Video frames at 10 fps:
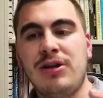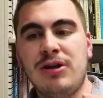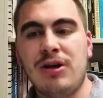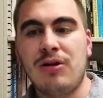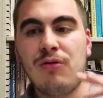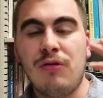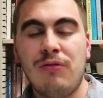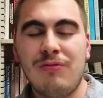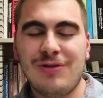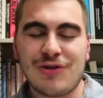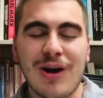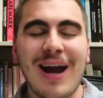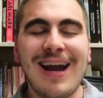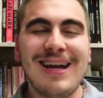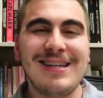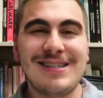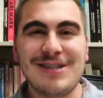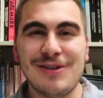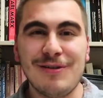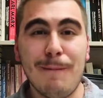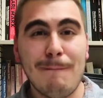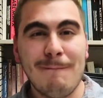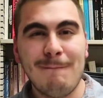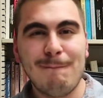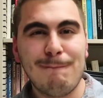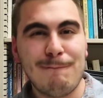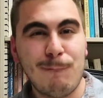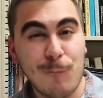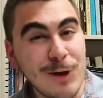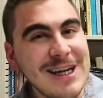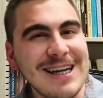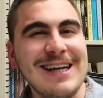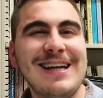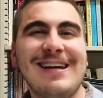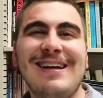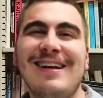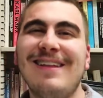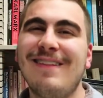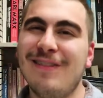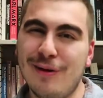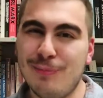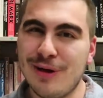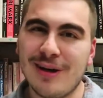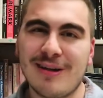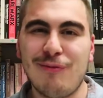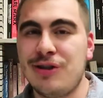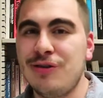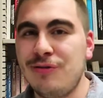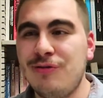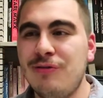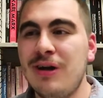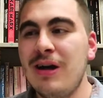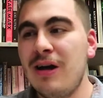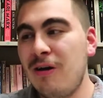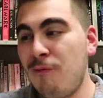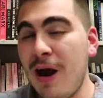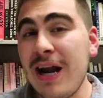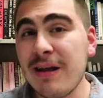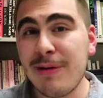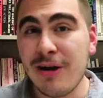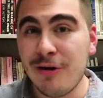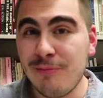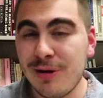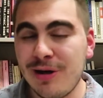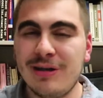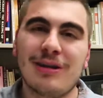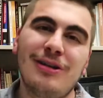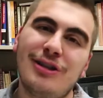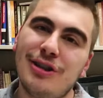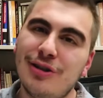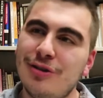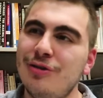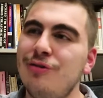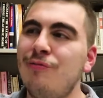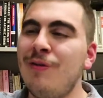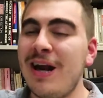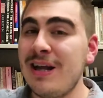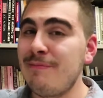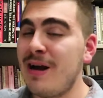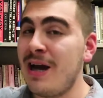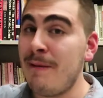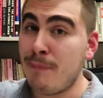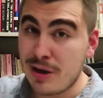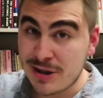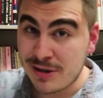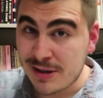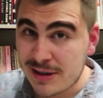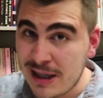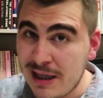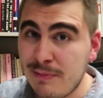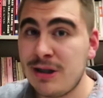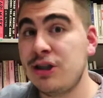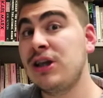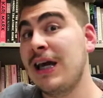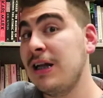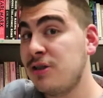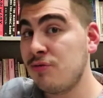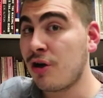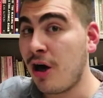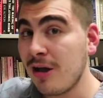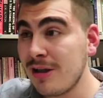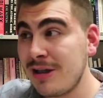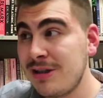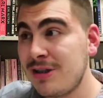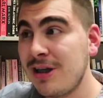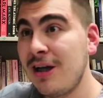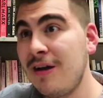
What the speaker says: you know, trying to read the book, to writing my own book, to writing my personal statement to get into a college,